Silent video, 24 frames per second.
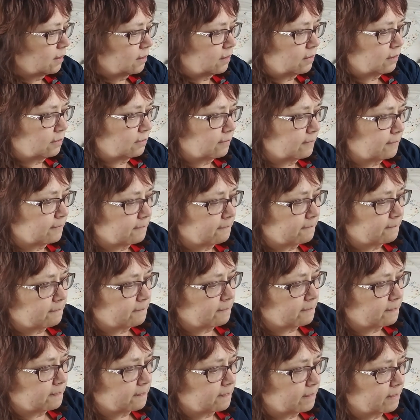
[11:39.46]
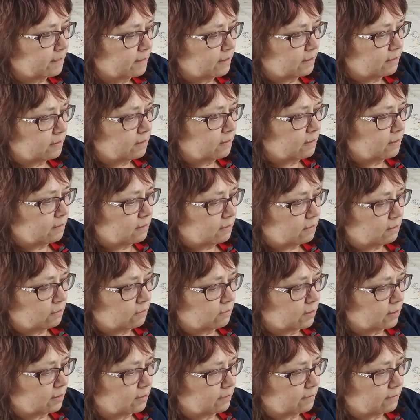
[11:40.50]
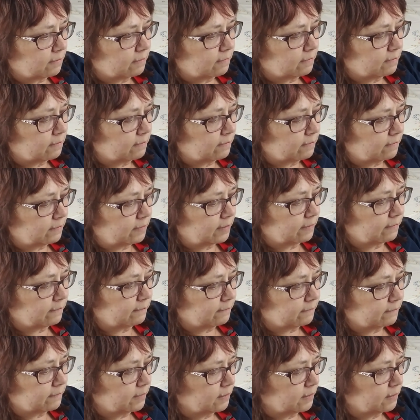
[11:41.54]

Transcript: again. Okay, yeah.